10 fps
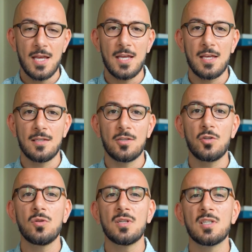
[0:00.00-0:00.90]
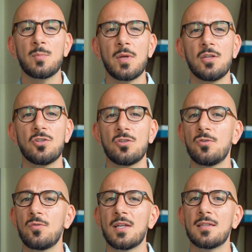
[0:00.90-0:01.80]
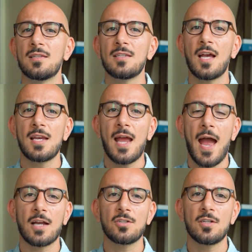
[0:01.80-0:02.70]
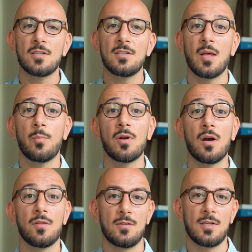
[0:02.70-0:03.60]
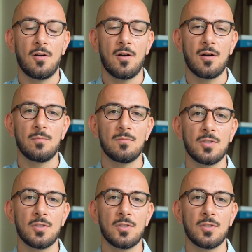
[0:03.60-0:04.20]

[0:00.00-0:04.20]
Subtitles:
is using speech to incite actions that put others at harm.